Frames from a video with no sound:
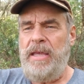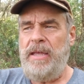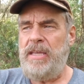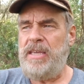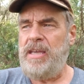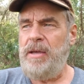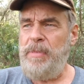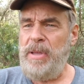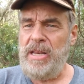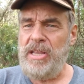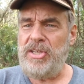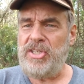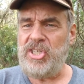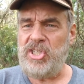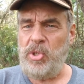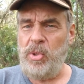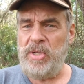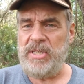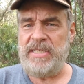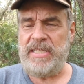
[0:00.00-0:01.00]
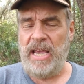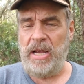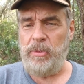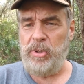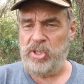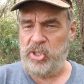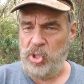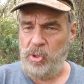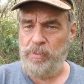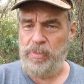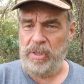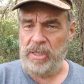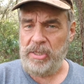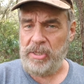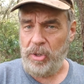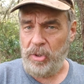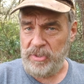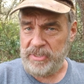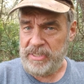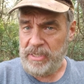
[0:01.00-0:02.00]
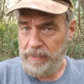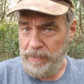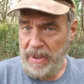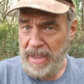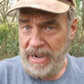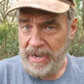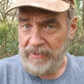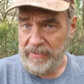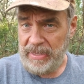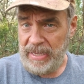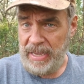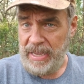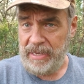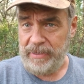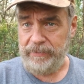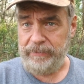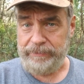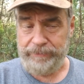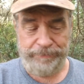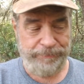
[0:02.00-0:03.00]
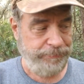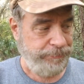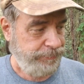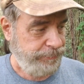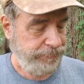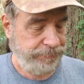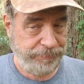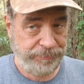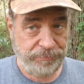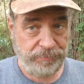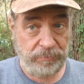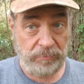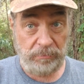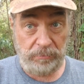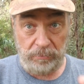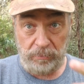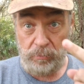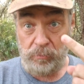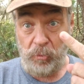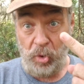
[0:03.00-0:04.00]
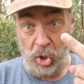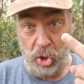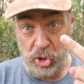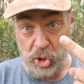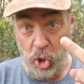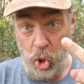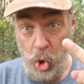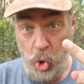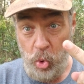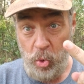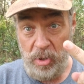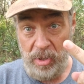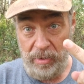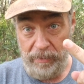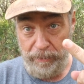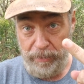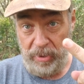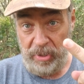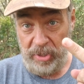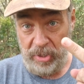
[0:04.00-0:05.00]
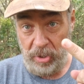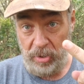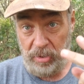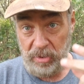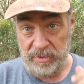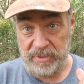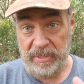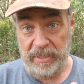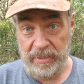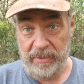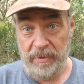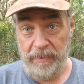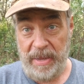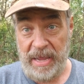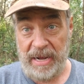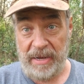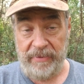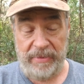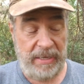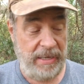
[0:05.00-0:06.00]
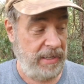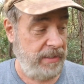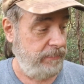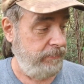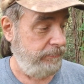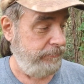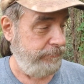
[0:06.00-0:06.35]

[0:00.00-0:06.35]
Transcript: committing suicide with 2 bullet holes in the back of the head. 2 bullet holes in the back of the head.